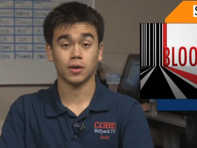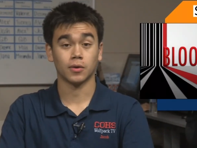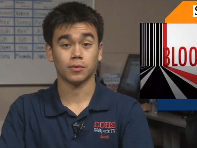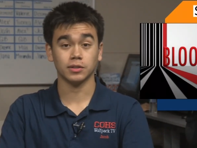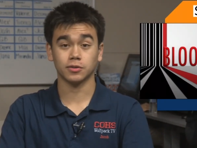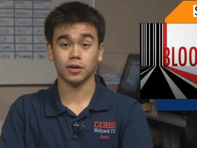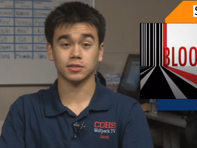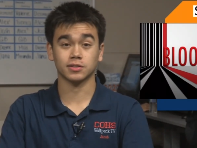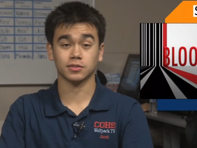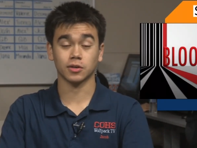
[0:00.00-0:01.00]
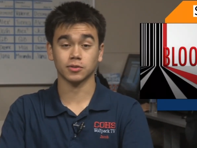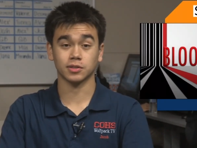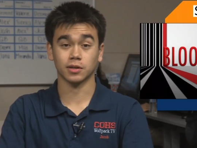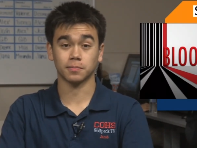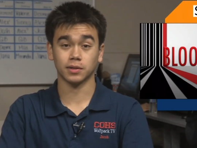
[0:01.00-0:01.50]
Red Cross is
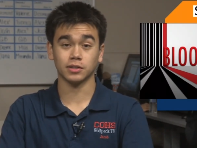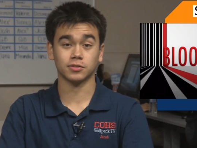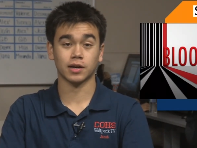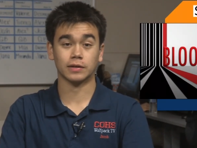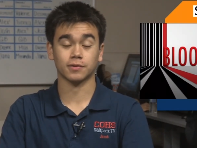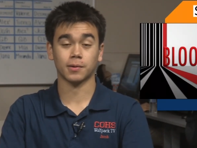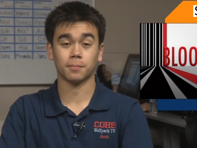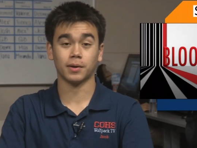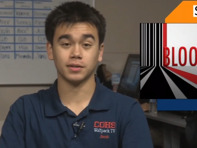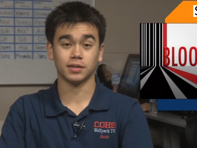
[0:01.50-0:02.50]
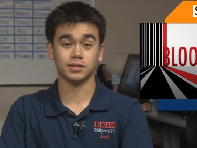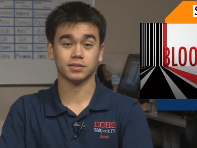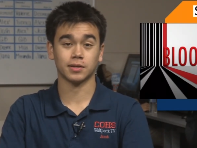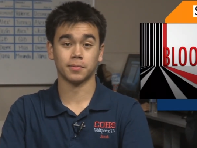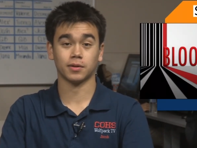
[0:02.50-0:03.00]
hosting a blood drive on Monday,
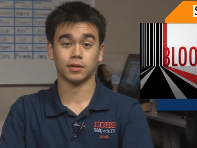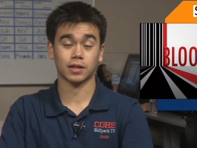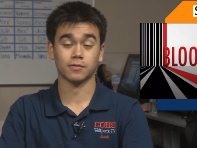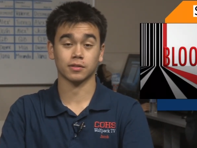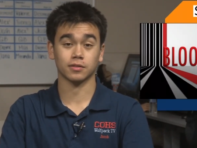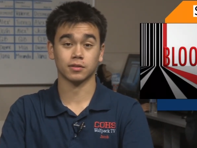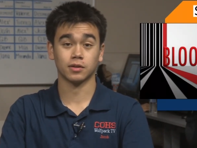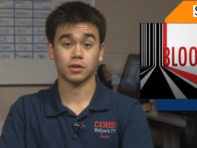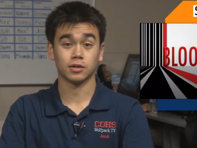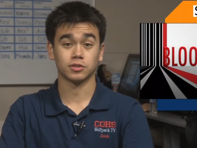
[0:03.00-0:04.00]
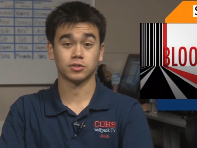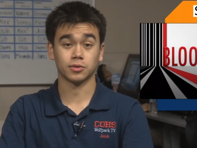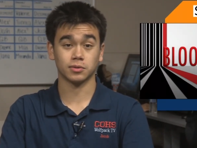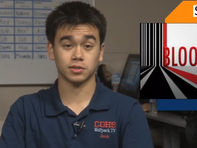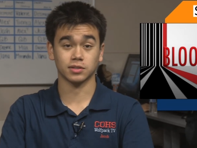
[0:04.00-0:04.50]
December 11th.
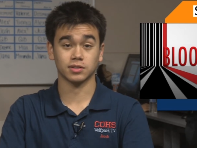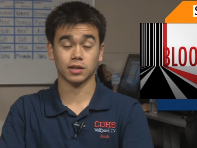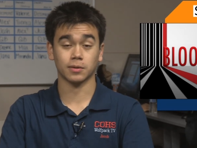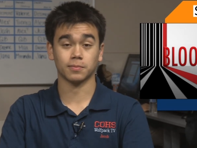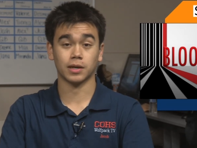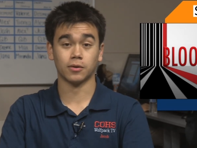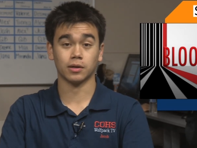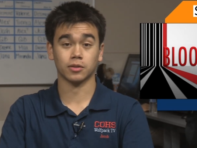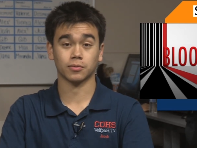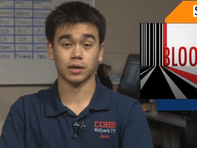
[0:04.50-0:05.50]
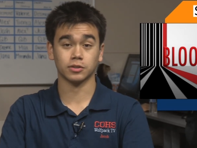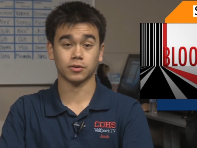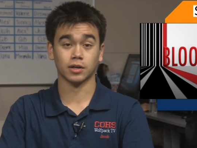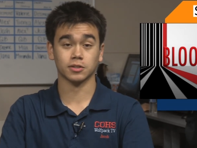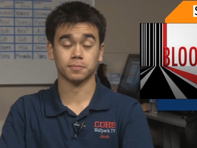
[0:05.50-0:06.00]
Students can sign up now at the Red
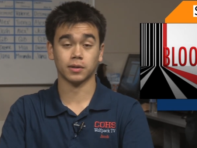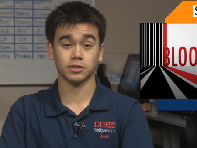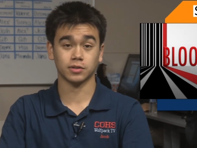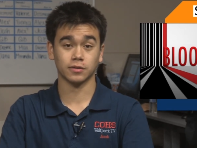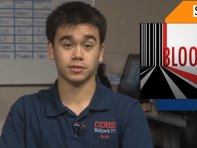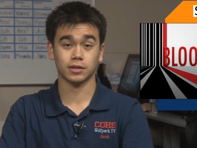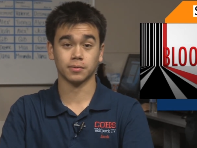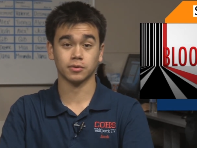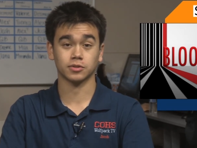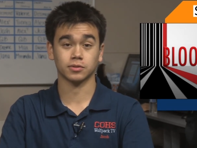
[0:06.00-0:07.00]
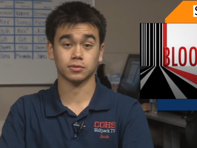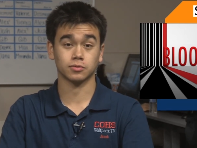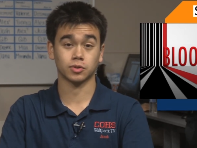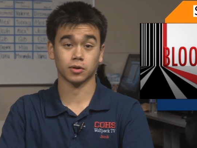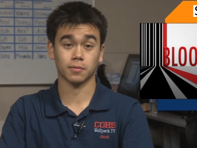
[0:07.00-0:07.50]
Cross blood drive table
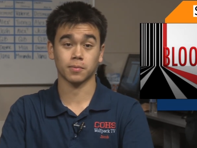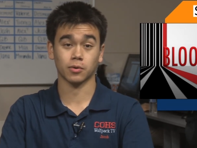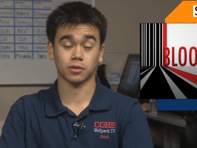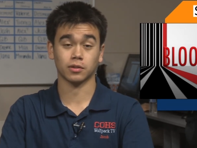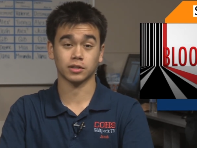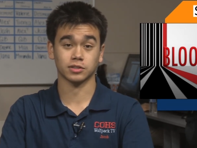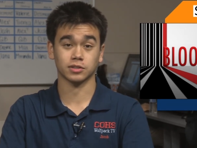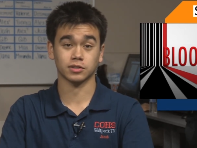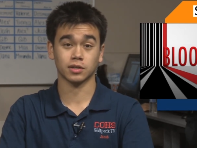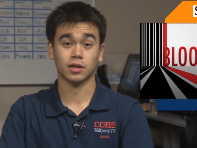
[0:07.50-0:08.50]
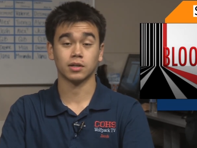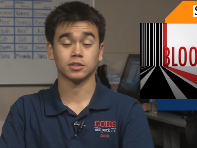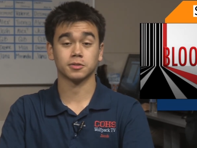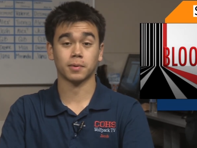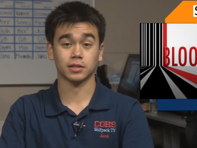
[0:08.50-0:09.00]
during both lunches.
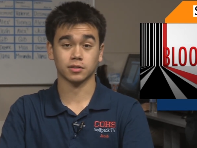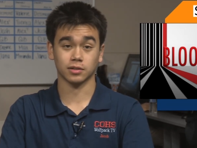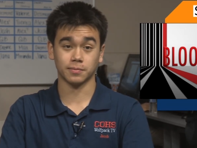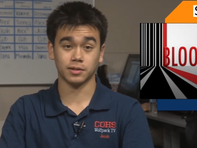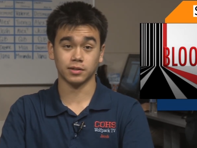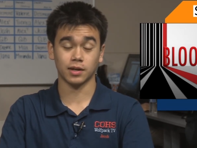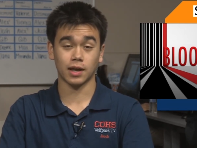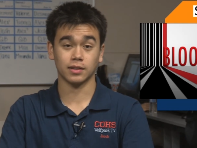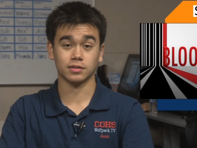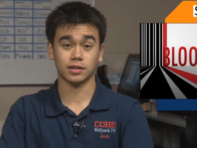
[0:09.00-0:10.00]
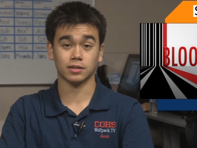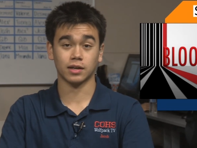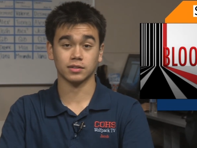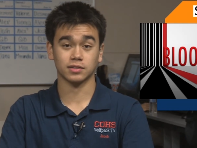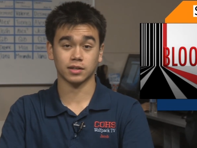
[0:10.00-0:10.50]
Spots are limited, and the
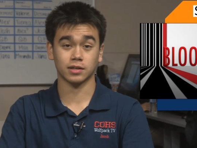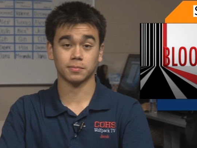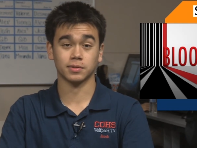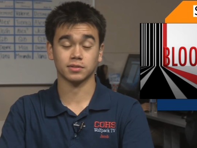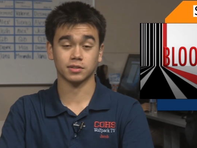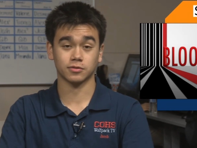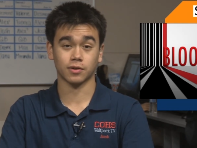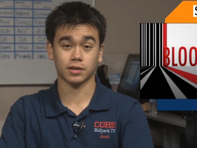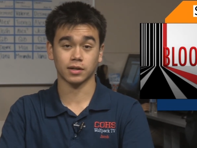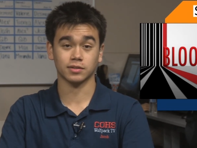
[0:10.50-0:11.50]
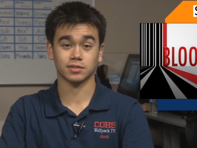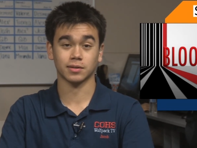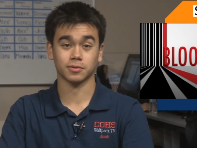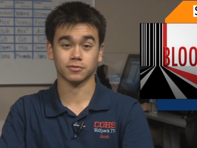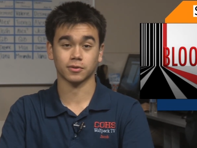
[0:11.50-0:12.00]
deadline to sign up is this Friday,
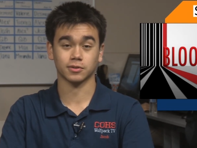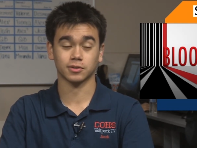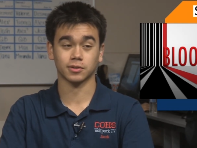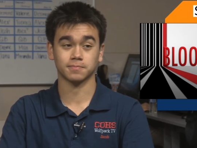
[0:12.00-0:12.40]
December 1st.